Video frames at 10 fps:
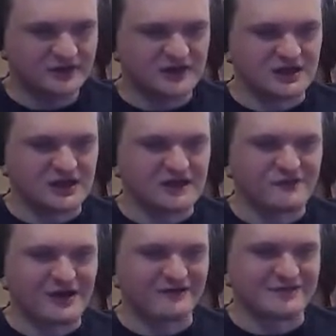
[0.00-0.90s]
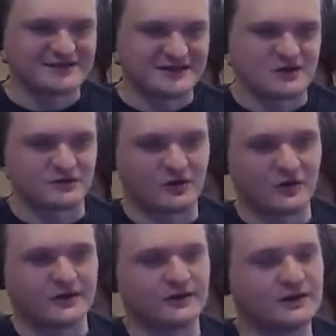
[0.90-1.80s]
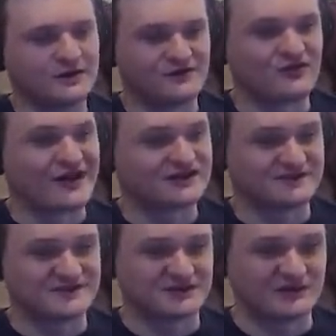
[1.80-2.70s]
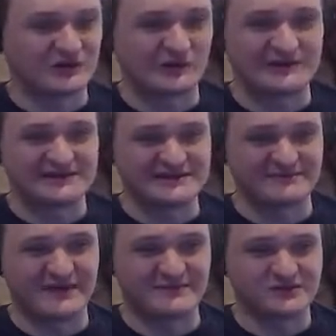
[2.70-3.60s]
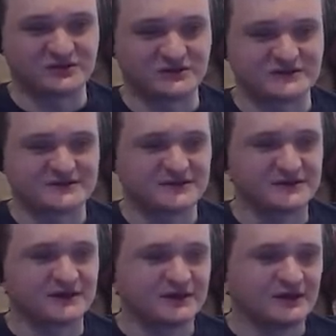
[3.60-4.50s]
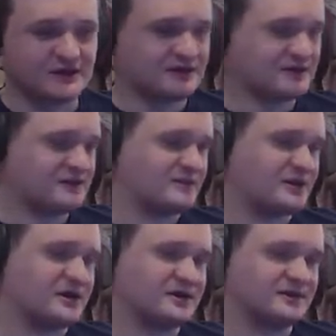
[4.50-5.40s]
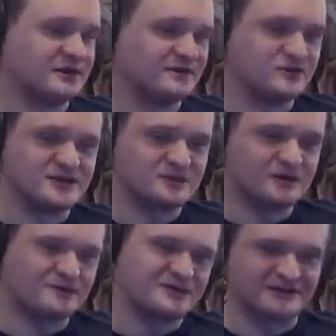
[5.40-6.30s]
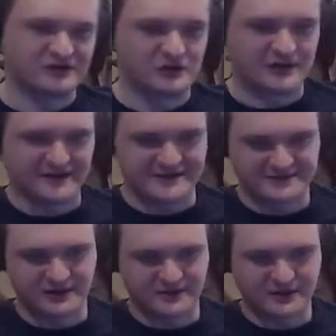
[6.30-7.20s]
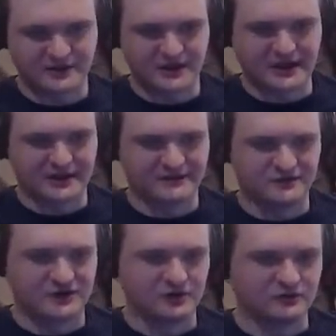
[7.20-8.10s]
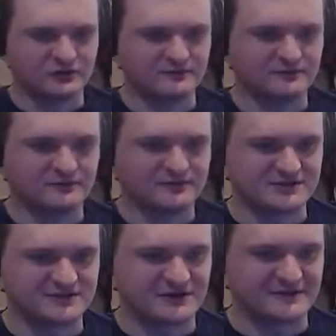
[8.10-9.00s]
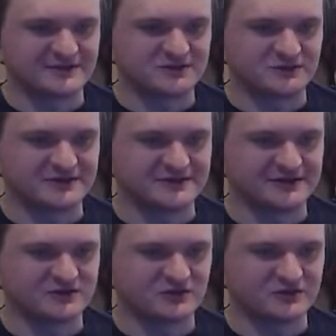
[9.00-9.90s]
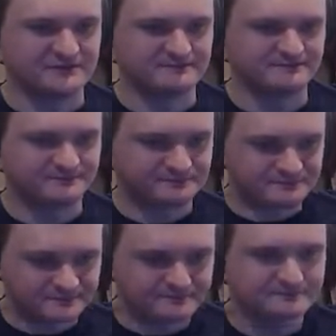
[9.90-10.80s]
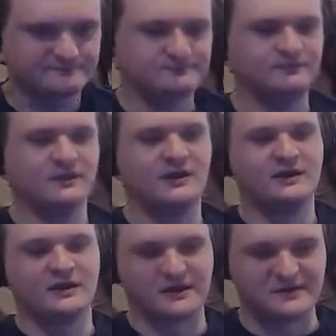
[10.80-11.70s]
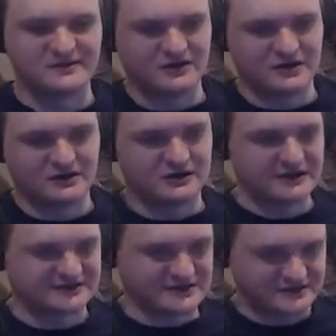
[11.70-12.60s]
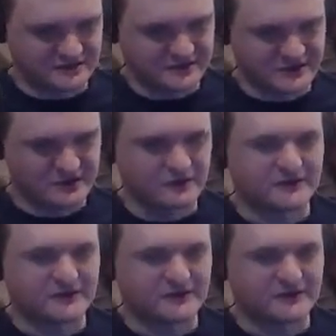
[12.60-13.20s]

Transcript: if you haven't missed any other coin. If you've actually missed other coins, it might be close. But yeah, if you miss one, definitely go get that scuttlebug. If you don't, just grab this coin as an extra one. And come over here and now start swimming the other way.